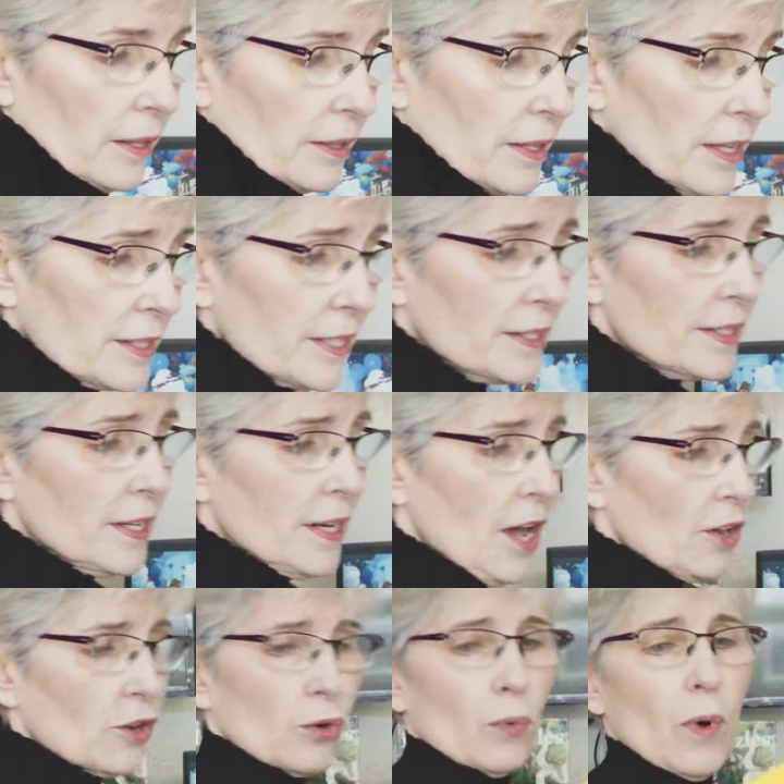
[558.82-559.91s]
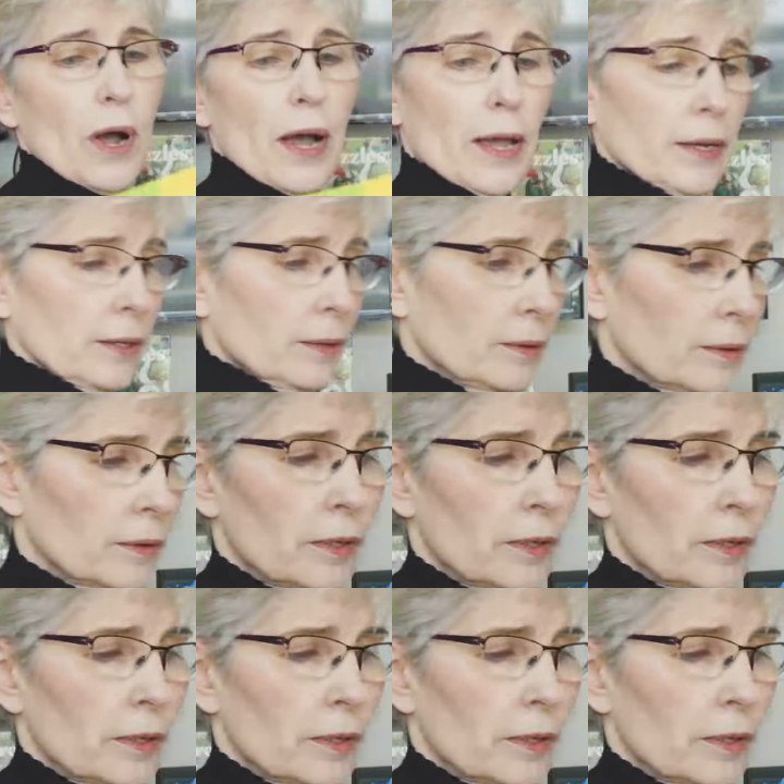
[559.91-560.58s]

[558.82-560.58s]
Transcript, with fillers: This is another one.